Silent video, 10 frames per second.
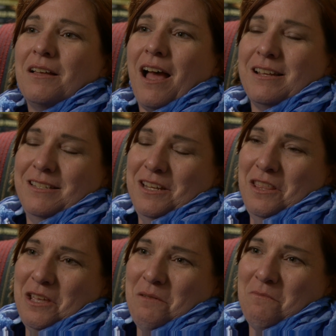I see
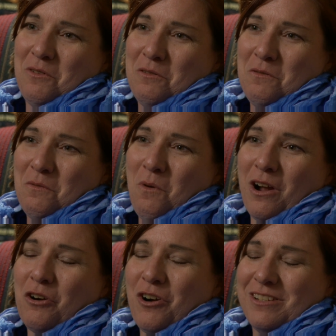them
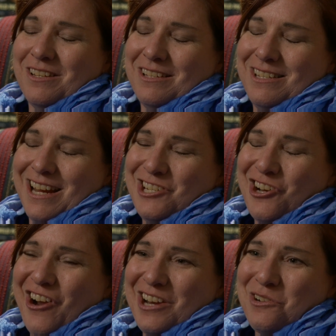walk across the stage at
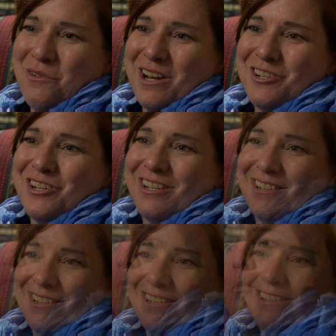graduation.
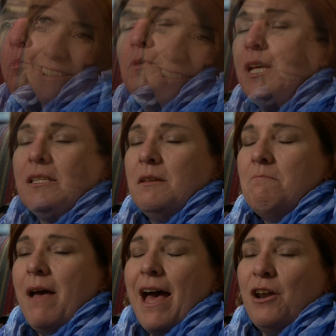Doesn't
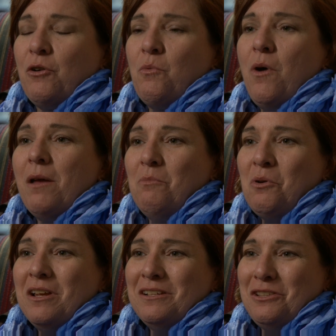matter what
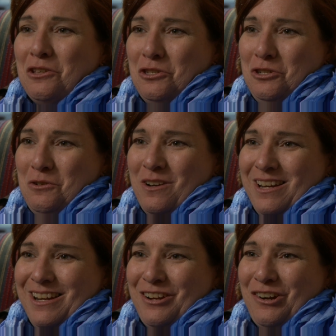brings the student
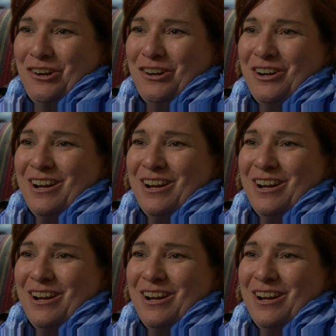here.